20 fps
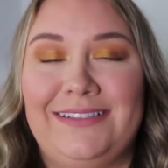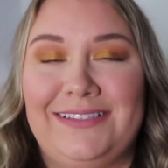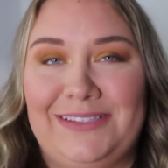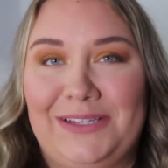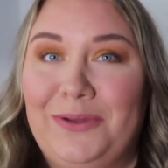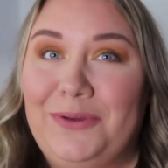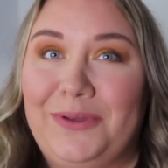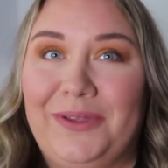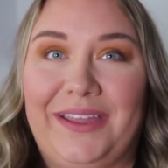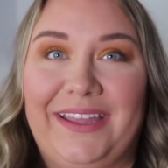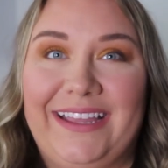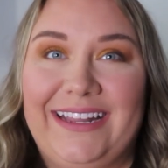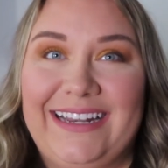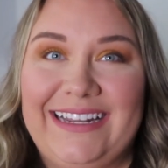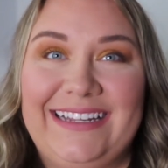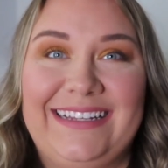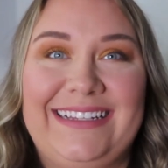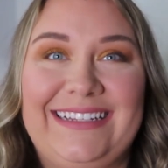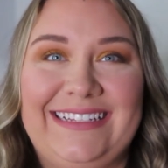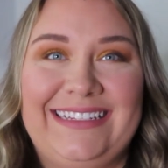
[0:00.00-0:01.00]
So good.
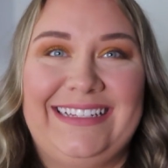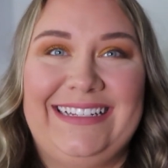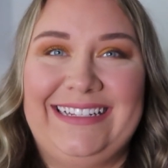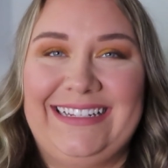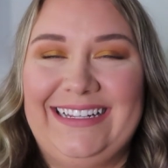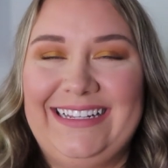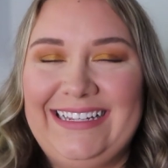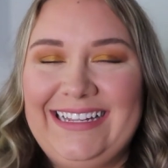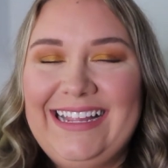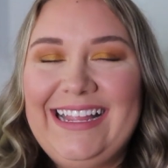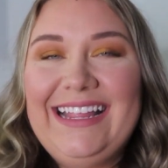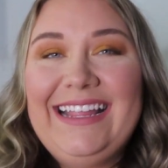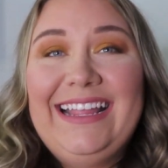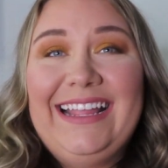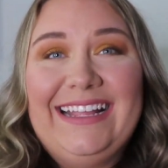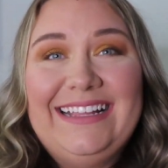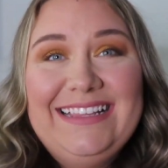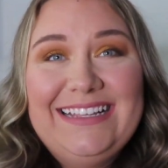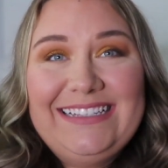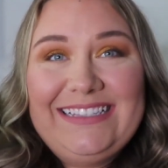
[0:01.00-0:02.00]

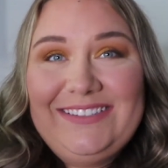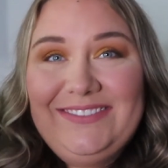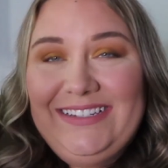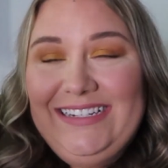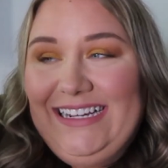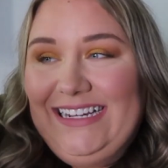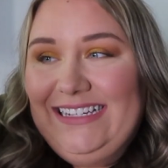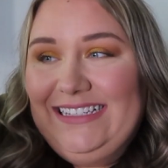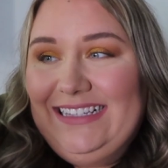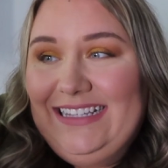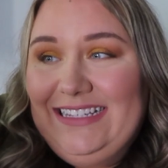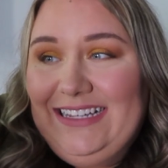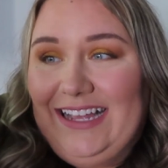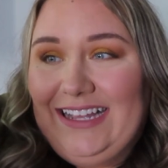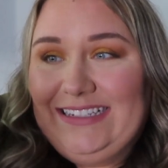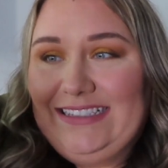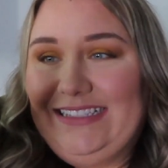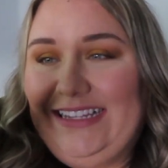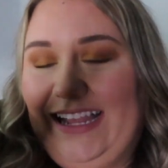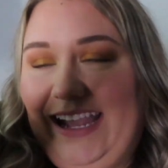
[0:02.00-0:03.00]
And this one is the
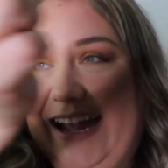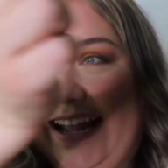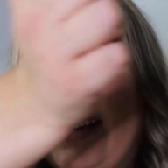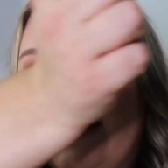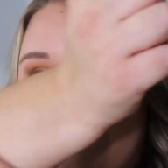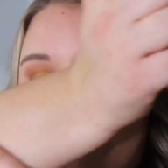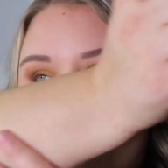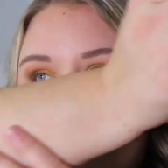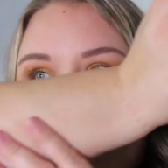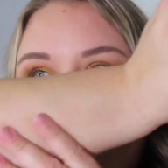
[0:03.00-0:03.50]
Dossier.